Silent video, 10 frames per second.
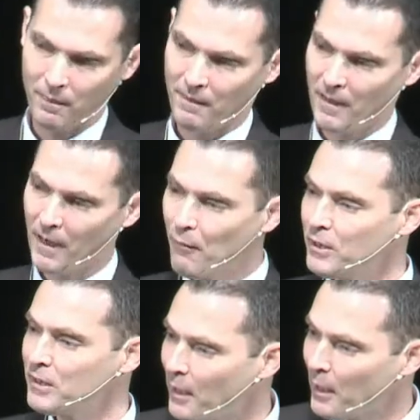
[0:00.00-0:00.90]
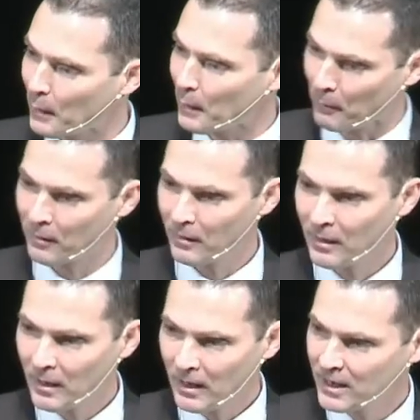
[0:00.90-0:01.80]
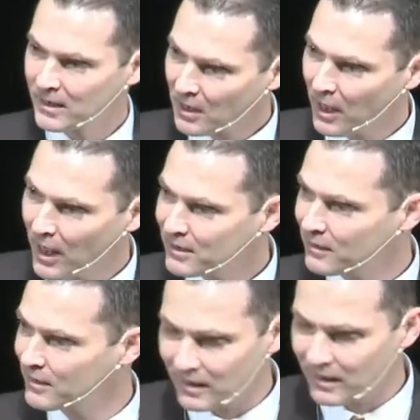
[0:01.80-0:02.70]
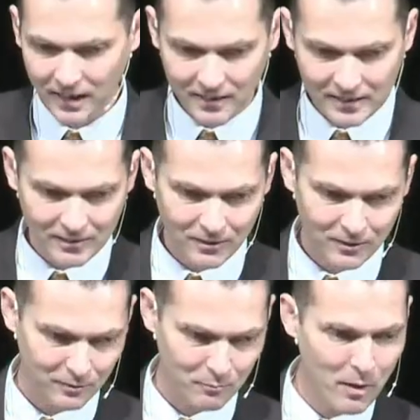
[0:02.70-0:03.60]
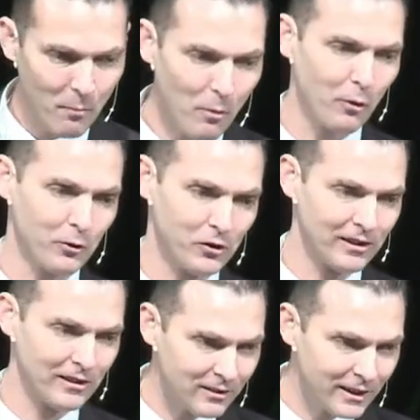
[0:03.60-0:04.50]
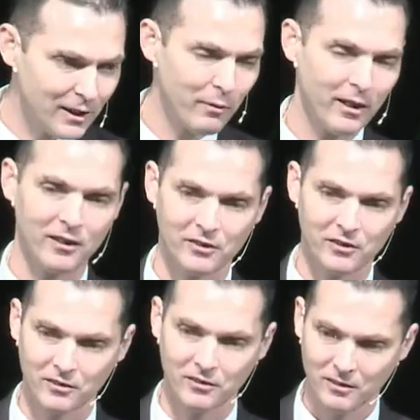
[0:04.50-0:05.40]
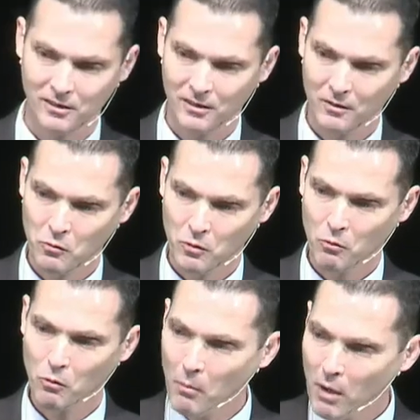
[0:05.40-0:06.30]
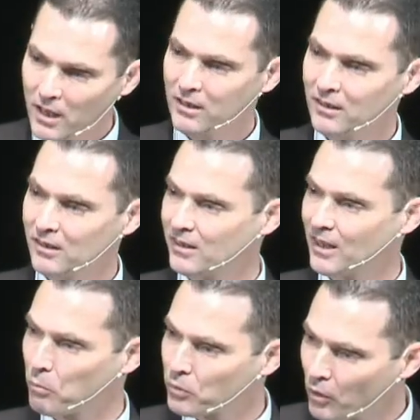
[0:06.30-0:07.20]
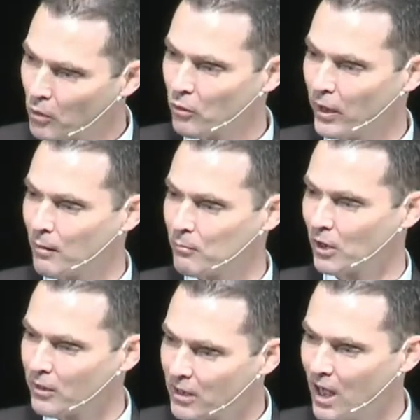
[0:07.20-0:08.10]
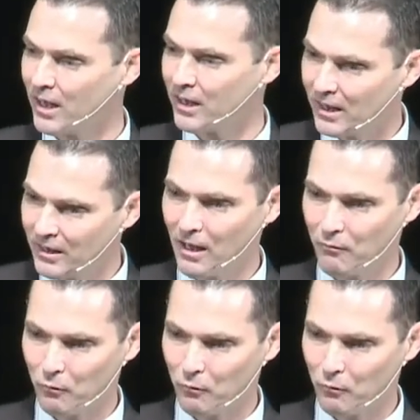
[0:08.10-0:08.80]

And every time, he's constantly sending out these little memos, these little emails, reminding us how programs are not enough.